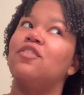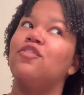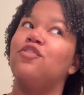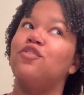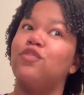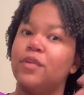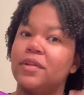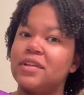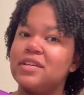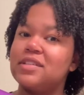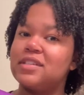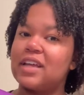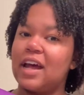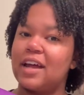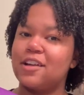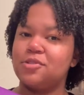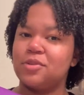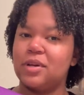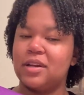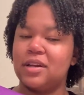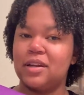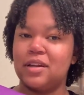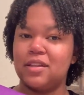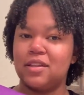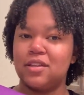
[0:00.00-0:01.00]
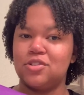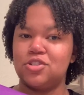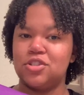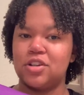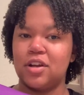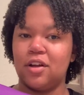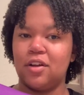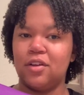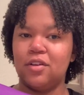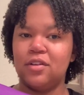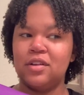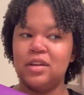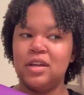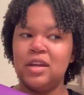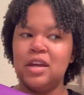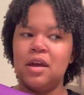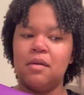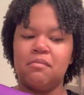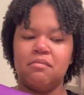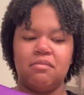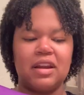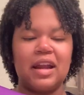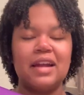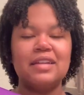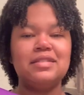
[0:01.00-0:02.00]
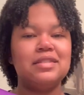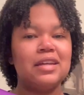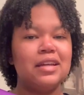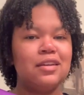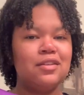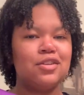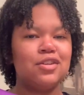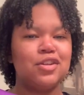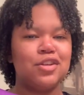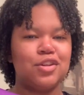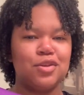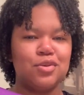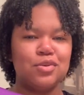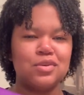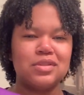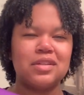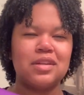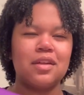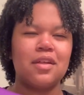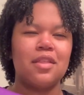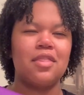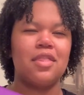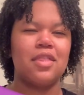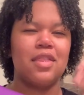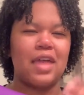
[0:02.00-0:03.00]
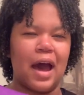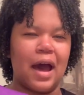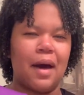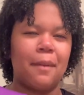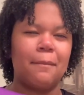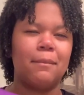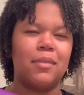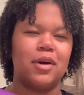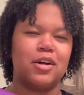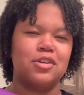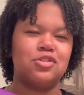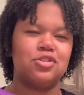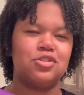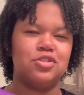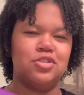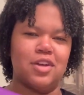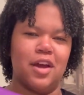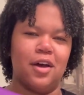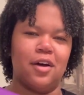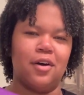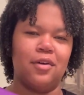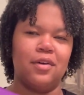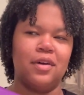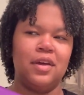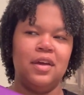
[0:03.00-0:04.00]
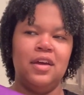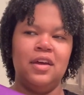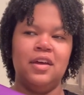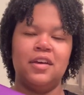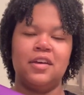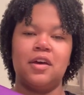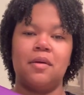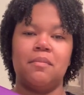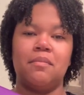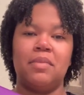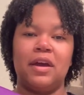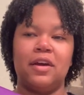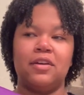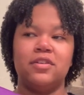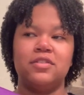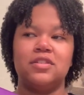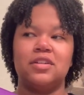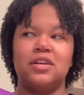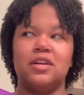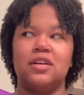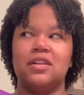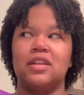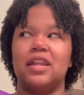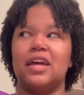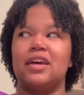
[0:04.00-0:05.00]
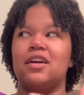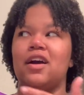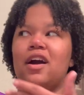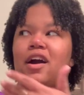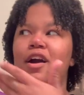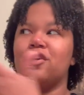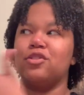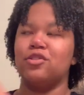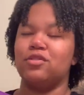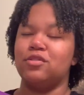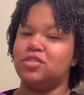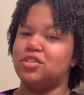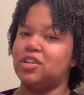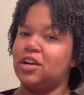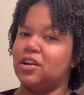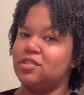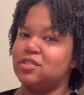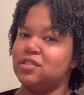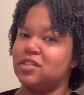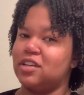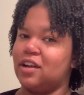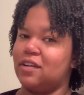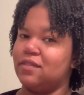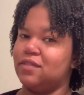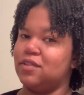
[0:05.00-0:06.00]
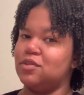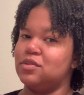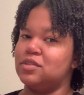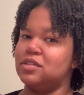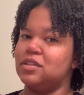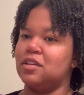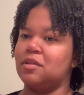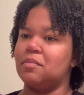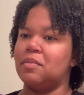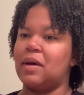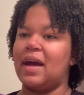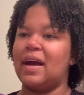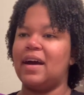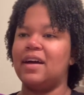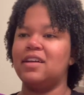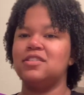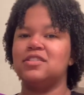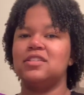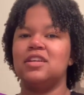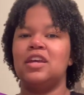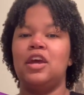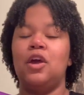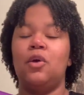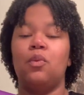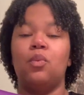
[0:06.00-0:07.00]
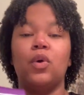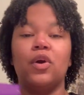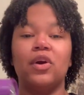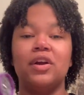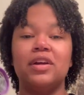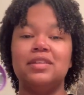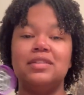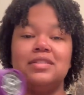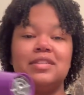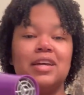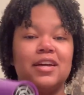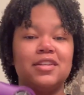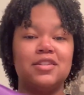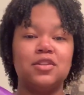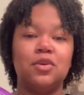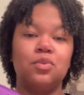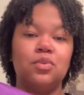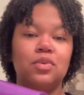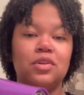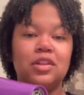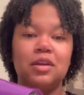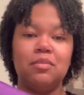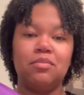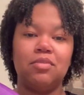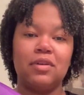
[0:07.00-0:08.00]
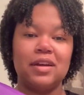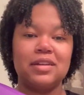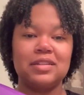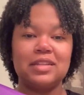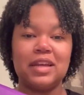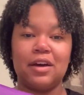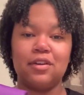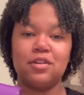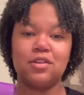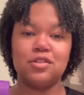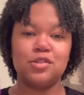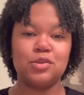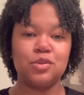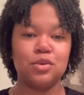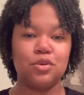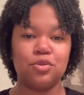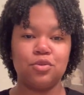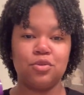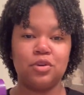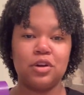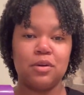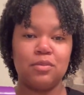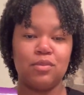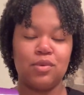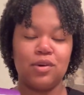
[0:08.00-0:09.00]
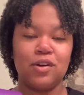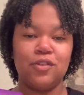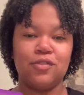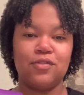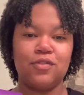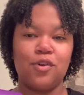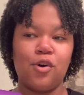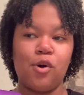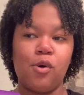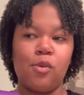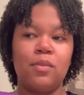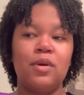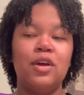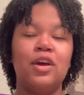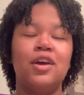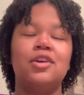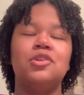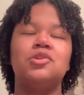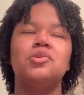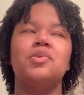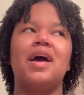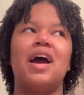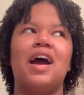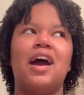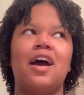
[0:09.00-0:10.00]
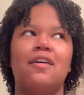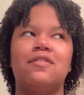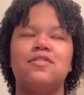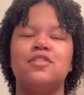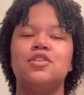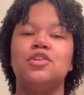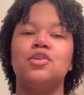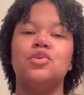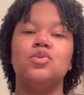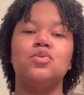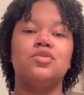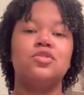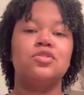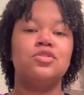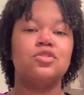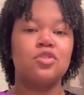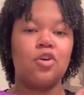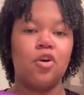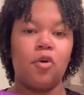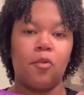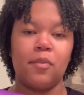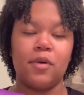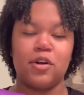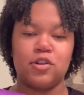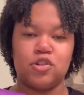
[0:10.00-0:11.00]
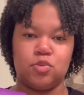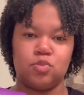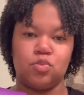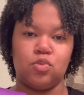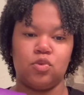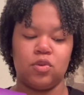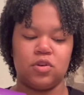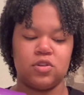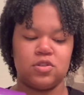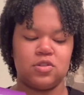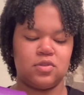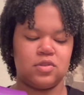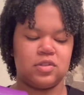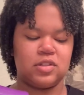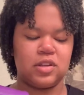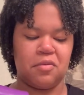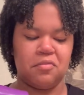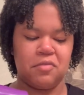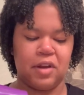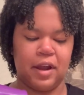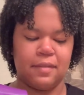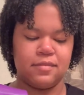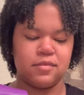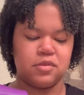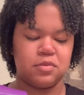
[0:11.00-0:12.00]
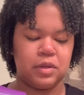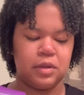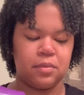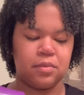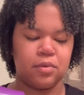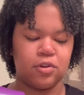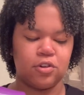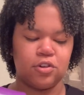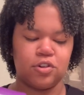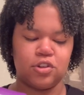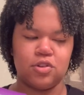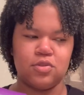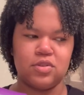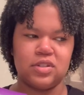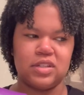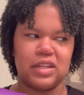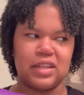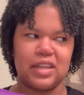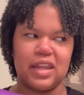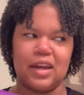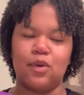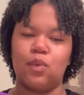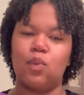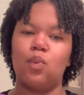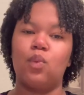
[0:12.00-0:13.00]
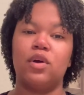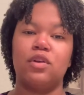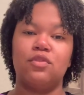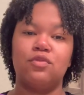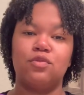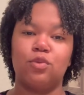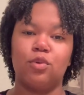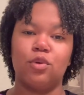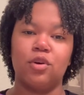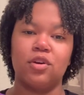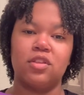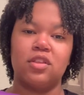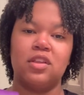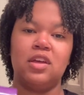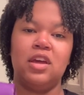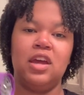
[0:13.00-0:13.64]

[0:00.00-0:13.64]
fully saturated in the gel, but I didn't use that much gel compared to like other gels that I've used in the past where it doesn't really break down into a cream or a foam. You have to use so much more. So sometimes people are using like 1/4